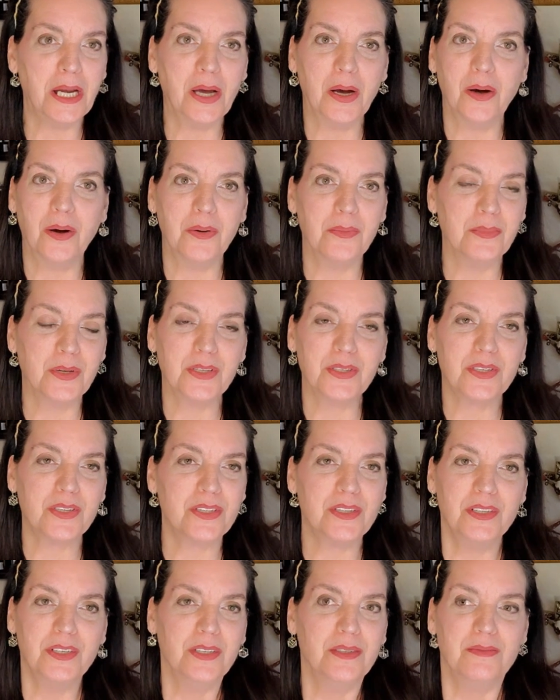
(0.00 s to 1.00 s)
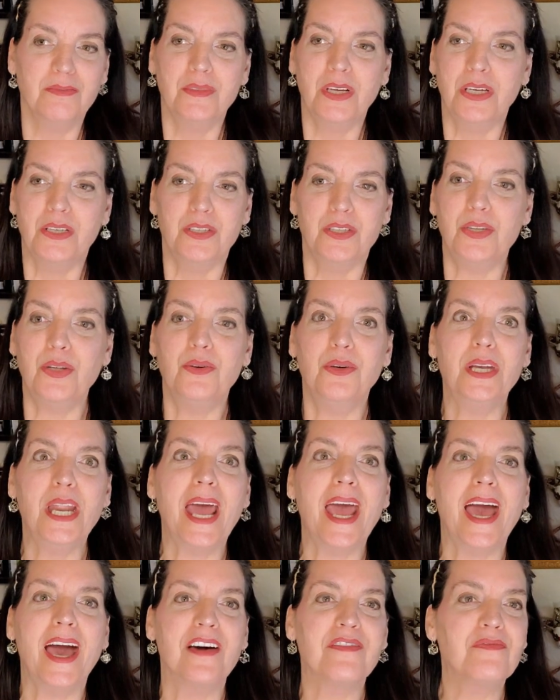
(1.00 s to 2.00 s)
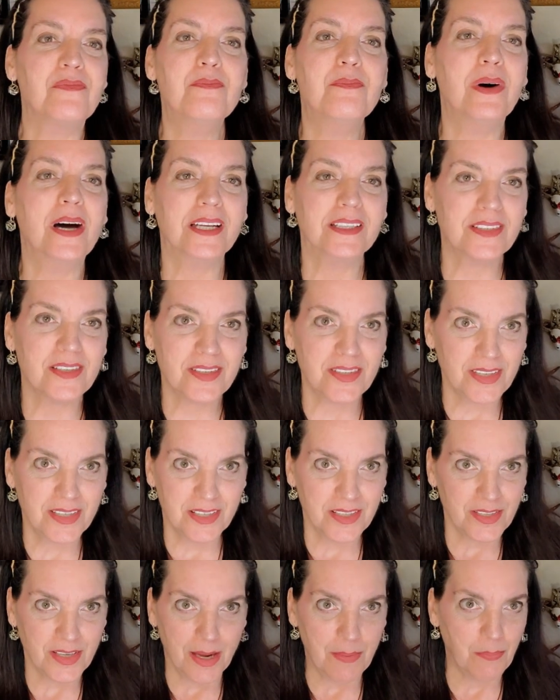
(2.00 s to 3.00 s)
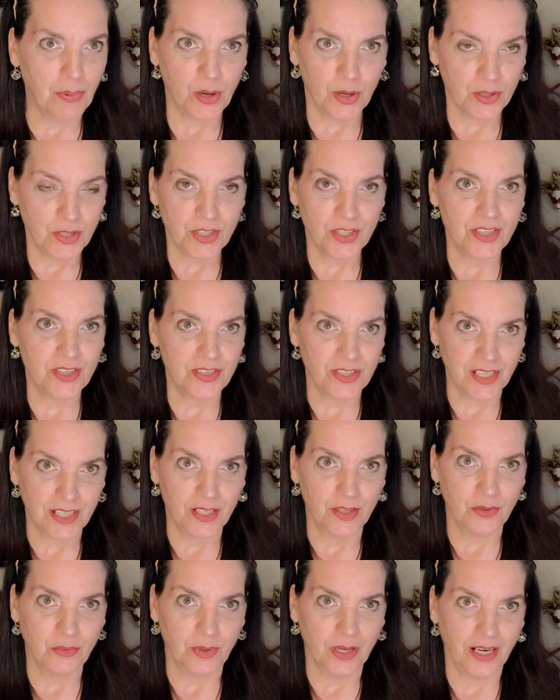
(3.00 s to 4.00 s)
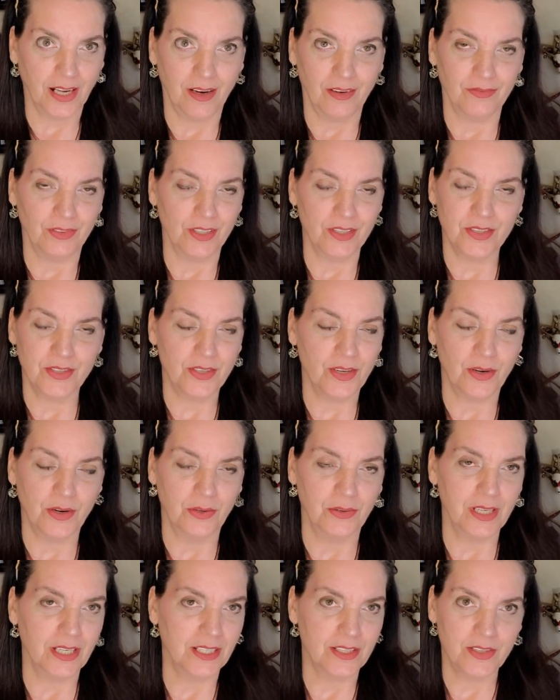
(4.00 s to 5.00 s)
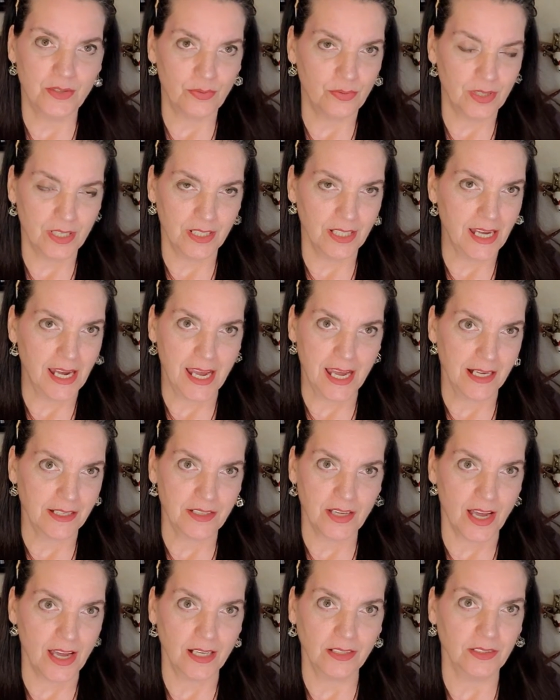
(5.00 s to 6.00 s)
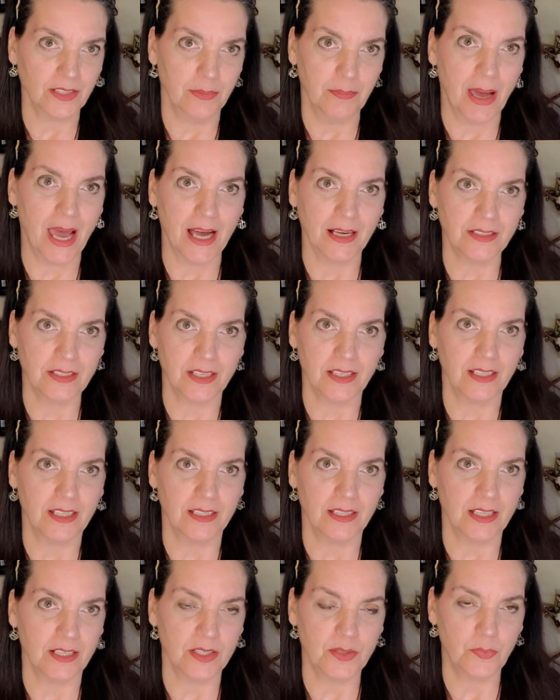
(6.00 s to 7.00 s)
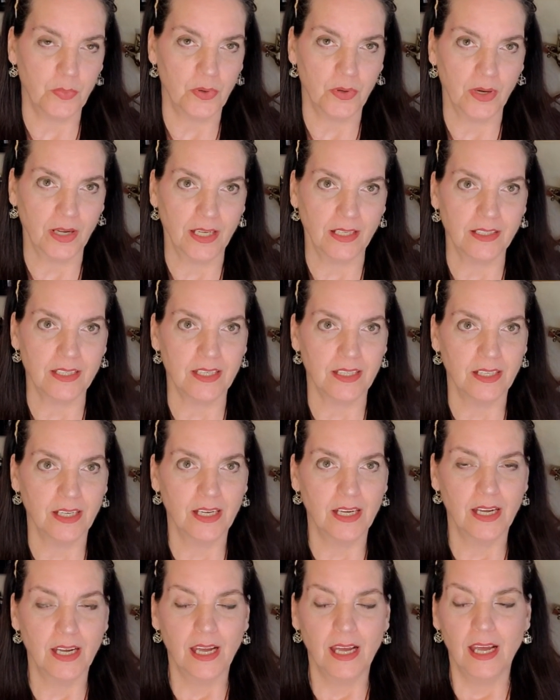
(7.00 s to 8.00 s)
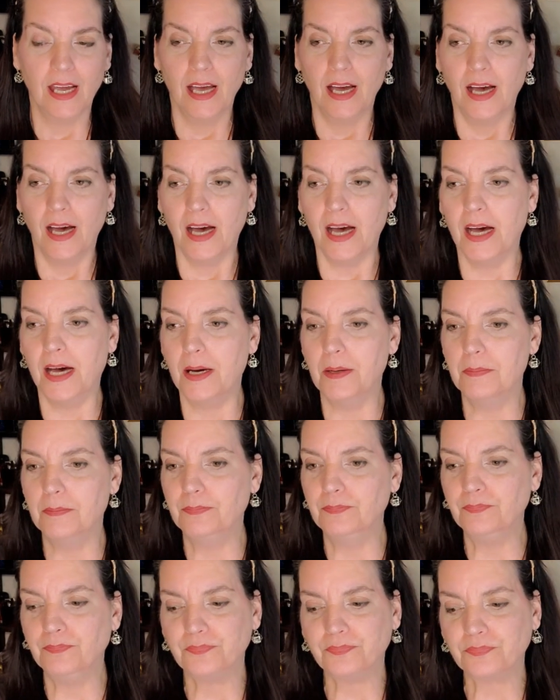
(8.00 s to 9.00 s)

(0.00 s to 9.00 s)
know, almost two and a half months since I purchased it or whatever. So it's really anticlimactic at this point. Um,